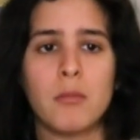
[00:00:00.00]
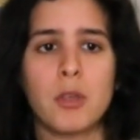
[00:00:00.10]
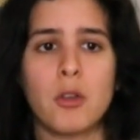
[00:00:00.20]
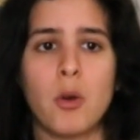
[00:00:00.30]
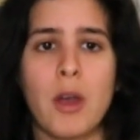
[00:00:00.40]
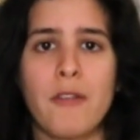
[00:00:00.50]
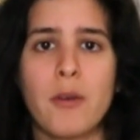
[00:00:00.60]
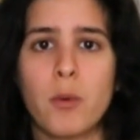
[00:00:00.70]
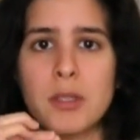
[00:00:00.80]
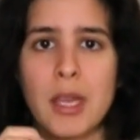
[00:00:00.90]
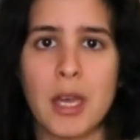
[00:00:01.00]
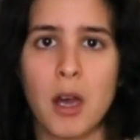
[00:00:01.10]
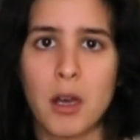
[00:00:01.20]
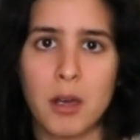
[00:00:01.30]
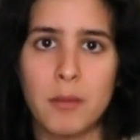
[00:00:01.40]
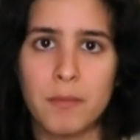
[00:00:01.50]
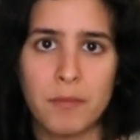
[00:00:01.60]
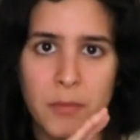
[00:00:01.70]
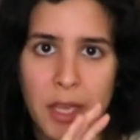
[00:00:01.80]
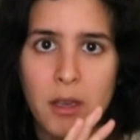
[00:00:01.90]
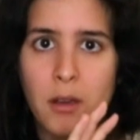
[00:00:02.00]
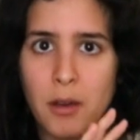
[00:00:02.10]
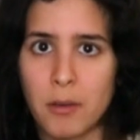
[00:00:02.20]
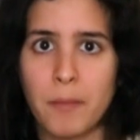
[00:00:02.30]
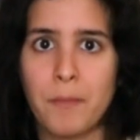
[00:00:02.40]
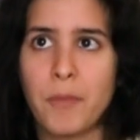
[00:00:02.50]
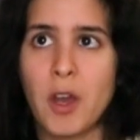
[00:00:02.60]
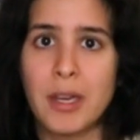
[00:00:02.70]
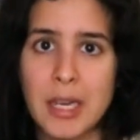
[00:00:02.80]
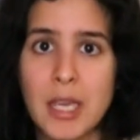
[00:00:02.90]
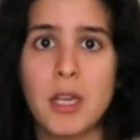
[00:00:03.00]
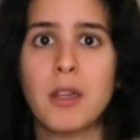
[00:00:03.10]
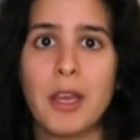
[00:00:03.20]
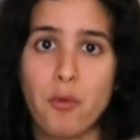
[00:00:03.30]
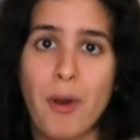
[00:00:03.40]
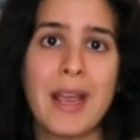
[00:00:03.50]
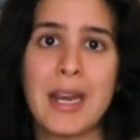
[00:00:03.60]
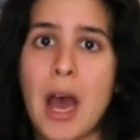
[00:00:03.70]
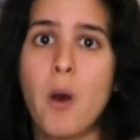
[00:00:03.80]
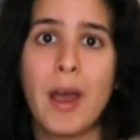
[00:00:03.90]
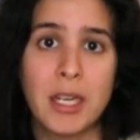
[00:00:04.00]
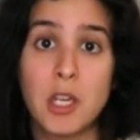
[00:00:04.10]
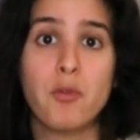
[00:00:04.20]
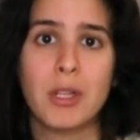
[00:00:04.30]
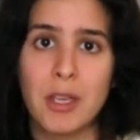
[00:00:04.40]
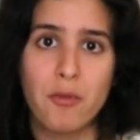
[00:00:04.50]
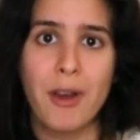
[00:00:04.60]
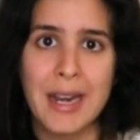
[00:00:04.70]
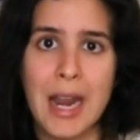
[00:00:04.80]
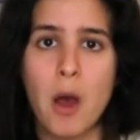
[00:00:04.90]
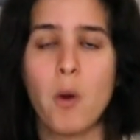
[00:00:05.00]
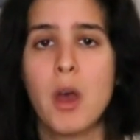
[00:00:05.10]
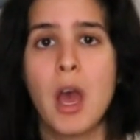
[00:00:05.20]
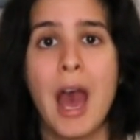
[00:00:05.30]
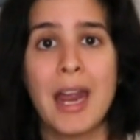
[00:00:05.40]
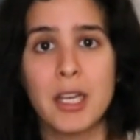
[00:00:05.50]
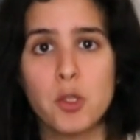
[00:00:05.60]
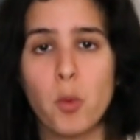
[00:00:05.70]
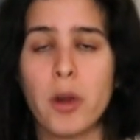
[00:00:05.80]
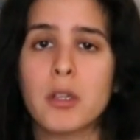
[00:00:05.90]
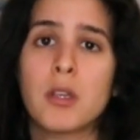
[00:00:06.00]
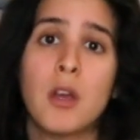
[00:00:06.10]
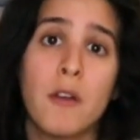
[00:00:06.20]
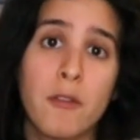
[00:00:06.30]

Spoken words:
You know, if it was like a need, like right now, I need relief right now, and it's worked.